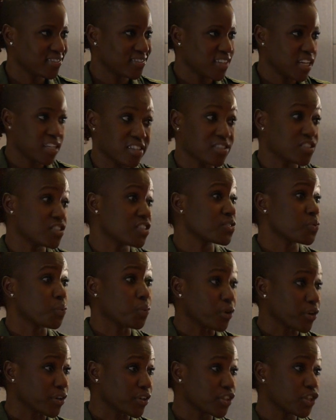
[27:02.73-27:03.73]
Mm just
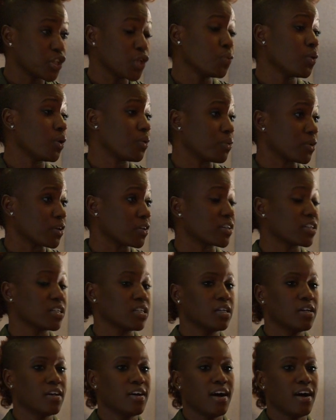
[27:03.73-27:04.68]
doesn't work. You won't work.